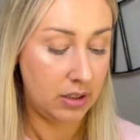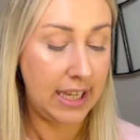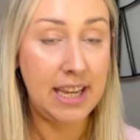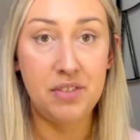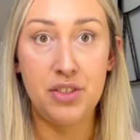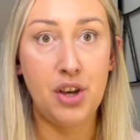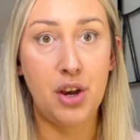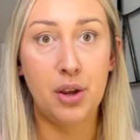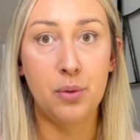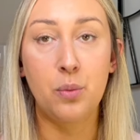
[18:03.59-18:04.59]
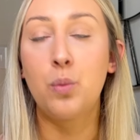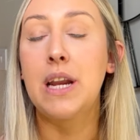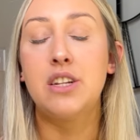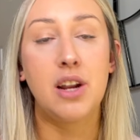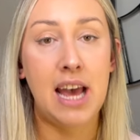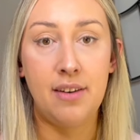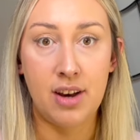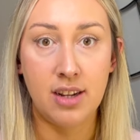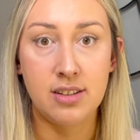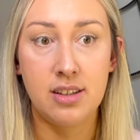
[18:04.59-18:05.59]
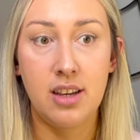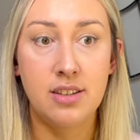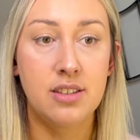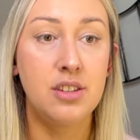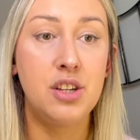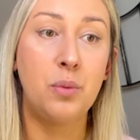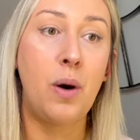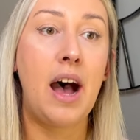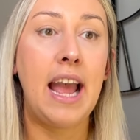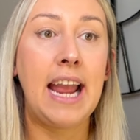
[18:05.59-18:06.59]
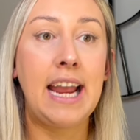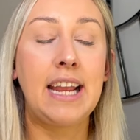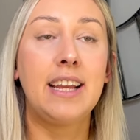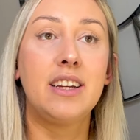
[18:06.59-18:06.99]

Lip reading: Even though we don't have answers to why